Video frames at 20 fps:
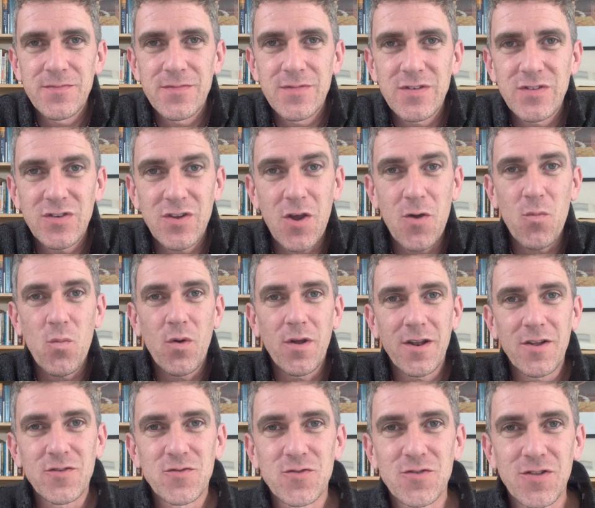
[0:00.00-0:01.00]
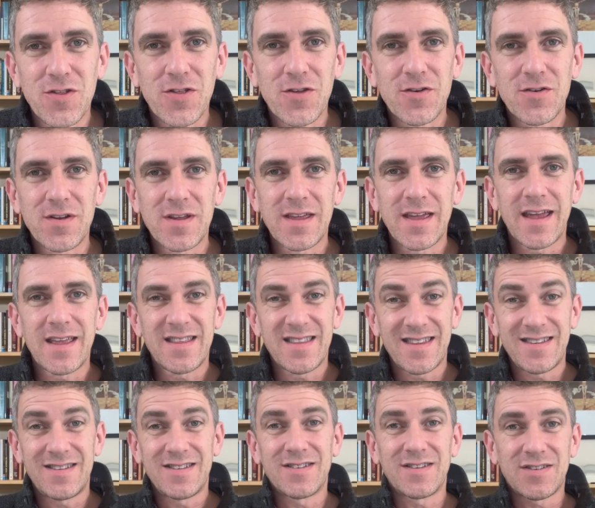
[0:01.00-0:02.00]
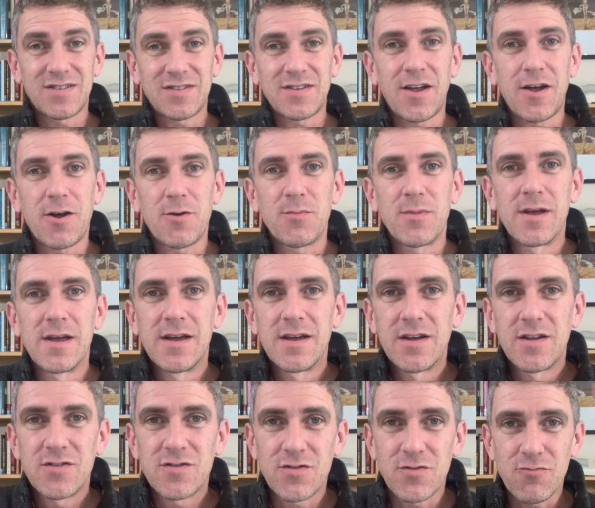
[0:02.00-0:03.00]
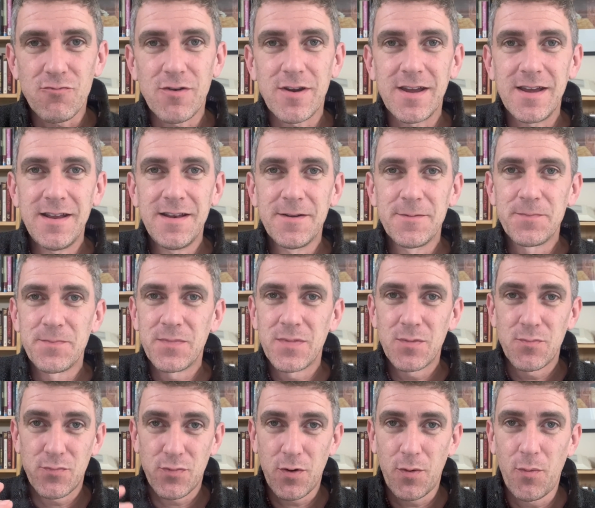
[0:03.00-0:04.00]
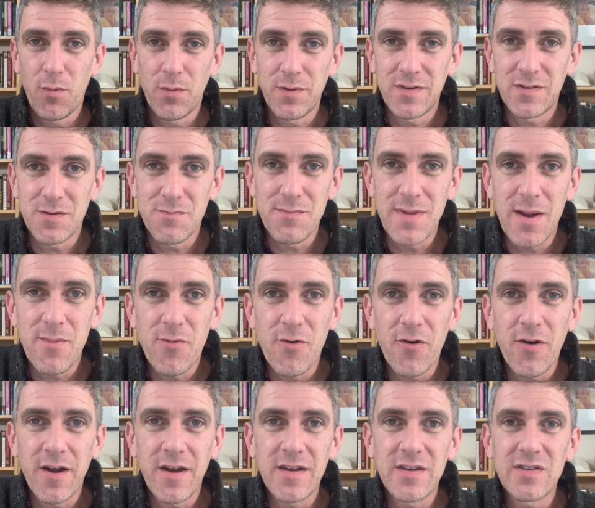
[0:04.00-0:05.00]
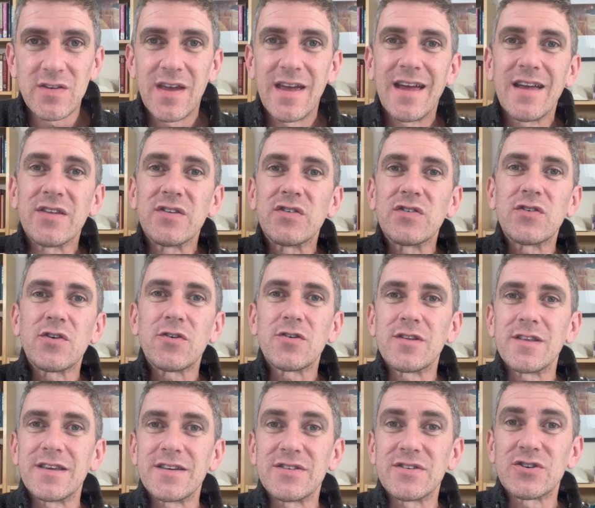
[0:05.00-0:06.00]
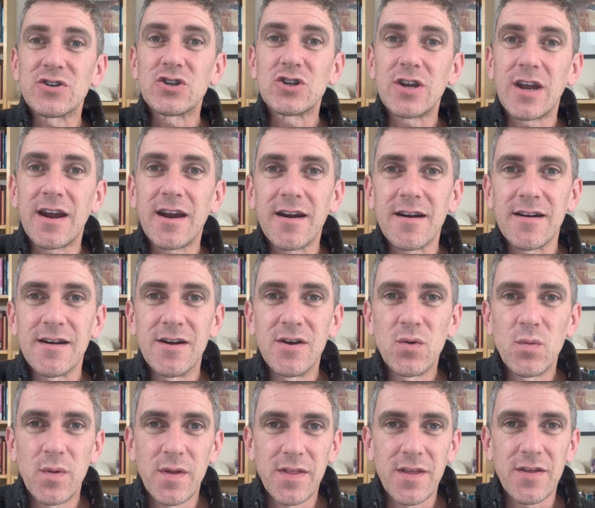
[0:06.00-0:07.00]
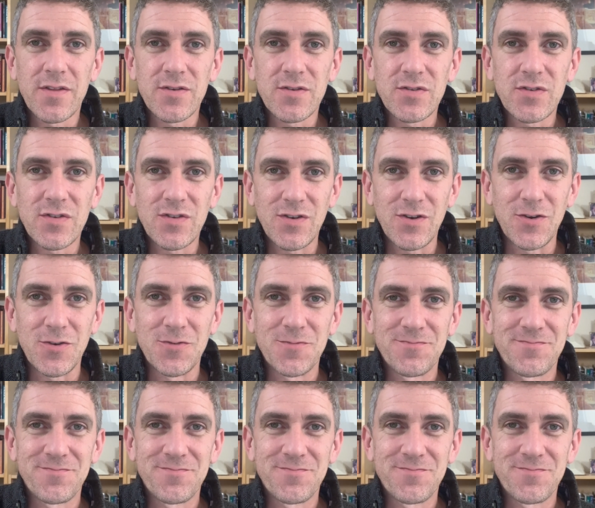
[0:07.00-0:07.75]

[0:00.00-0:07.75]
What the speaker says: Psalm 138, this is a psalm to read, probably to memorize, and certainly to share with others too.